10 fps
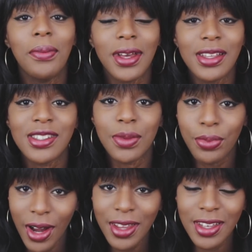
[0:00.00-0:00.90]
begins to
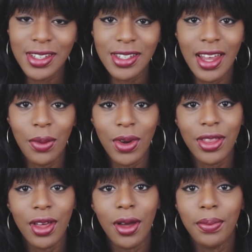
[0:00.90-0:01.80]
break the internet
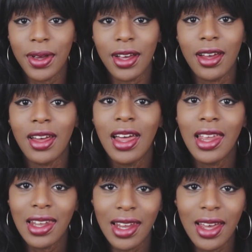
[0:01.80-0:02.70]
with her bigger
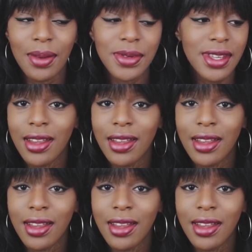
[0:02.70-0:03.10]
lips.